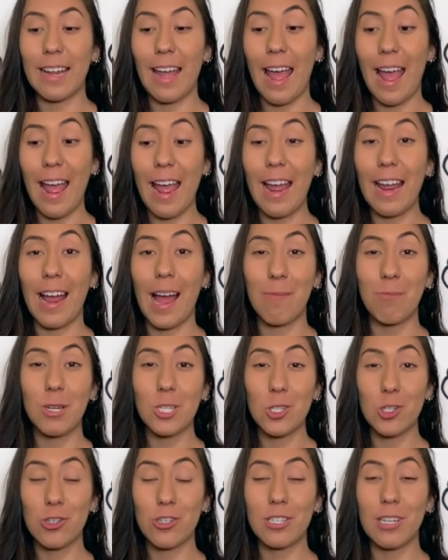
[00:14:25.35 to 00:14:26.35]
hey, I'm
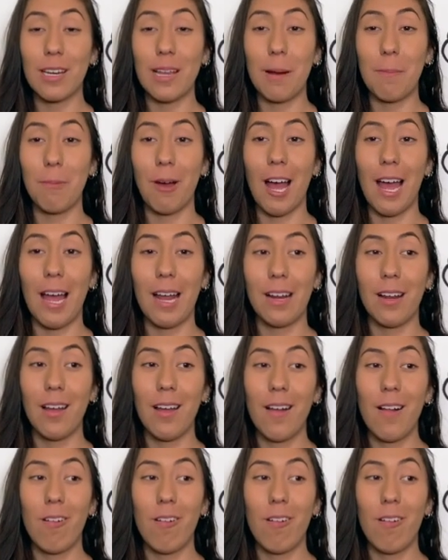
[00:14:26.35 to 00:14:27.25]
interested in buying